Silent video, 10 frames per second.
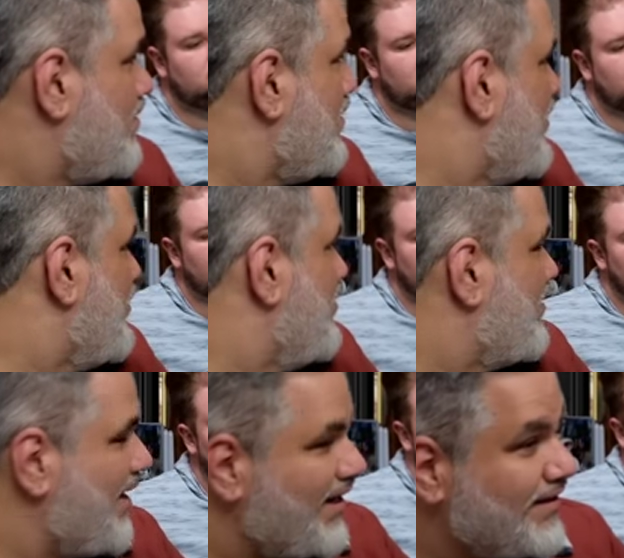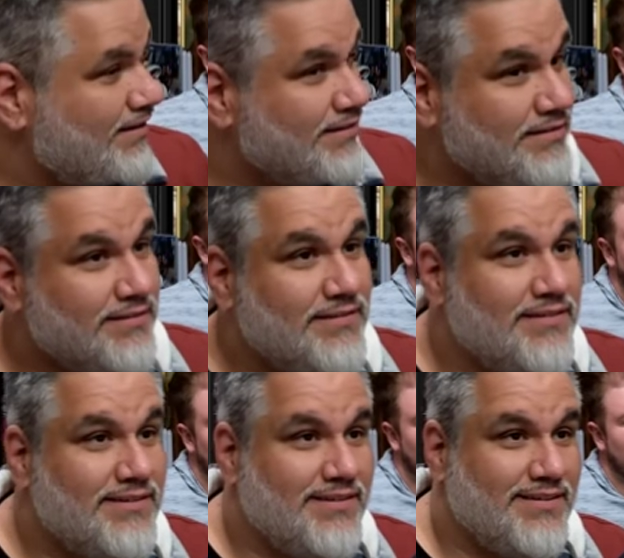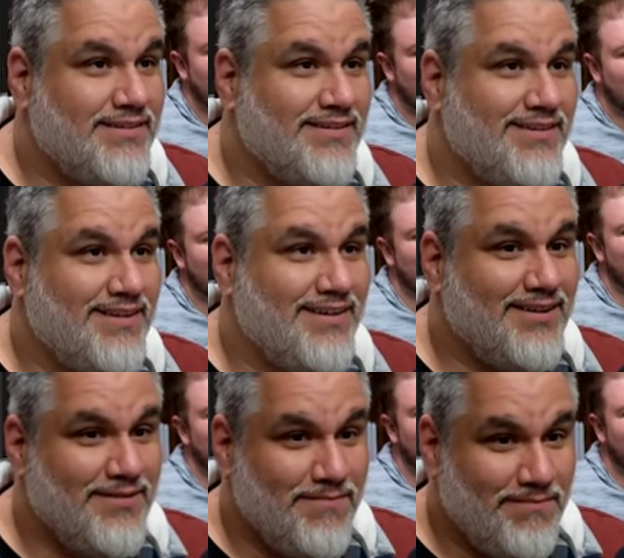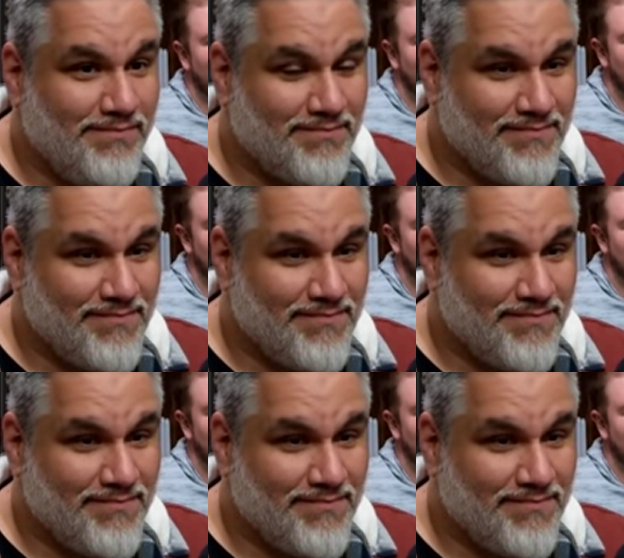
Are you doing okay? No. I've hit the point of... Uh...